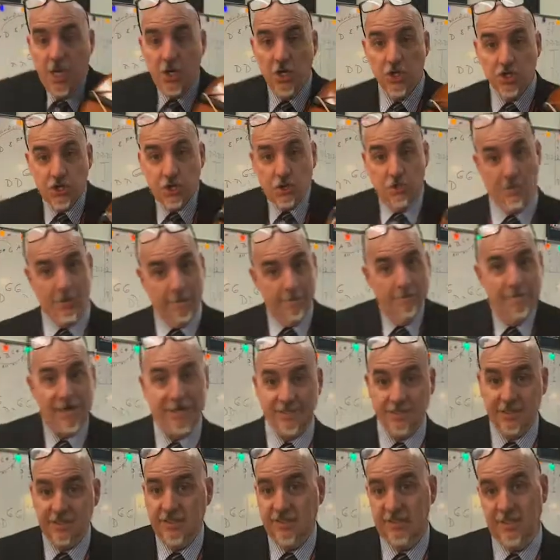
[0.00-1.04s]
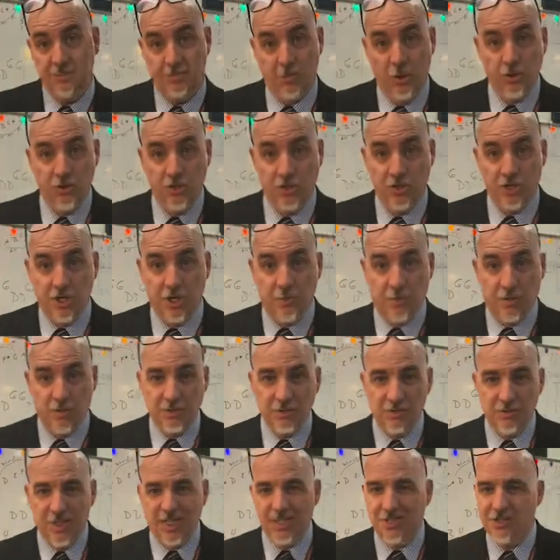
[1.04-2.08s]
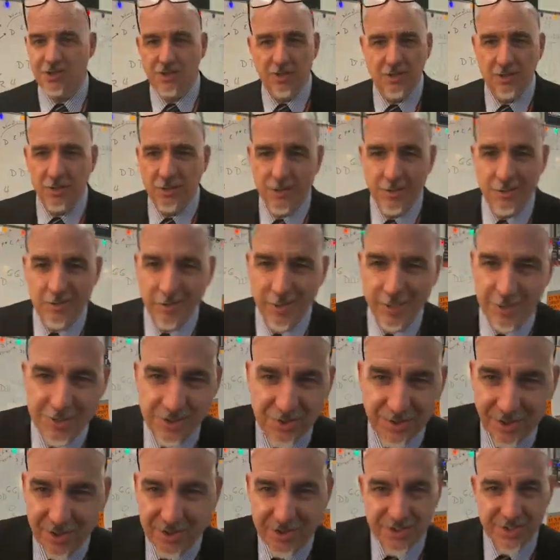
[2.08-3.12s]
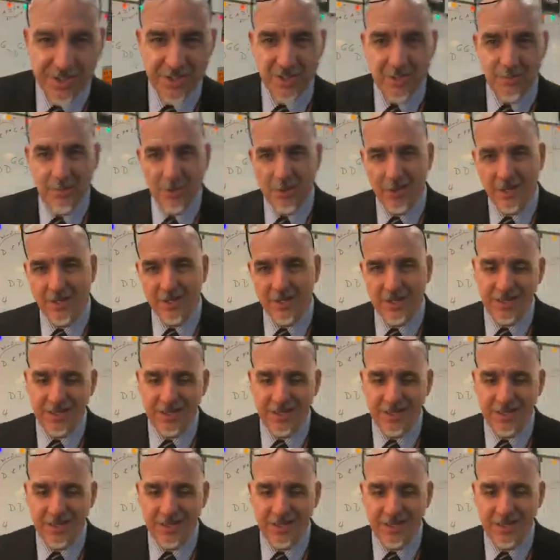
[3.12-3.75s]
So muscles in motion are most relaxed. Do you know anyone who like stretches in the morning?